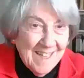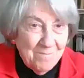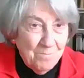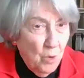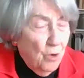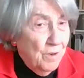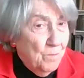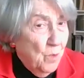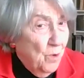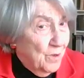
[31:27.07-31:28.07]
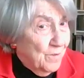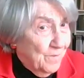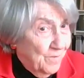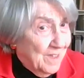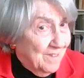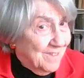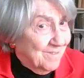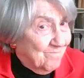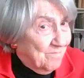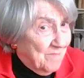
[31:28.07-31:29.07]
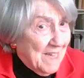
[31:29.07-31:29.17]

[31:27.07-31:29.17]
And more you feel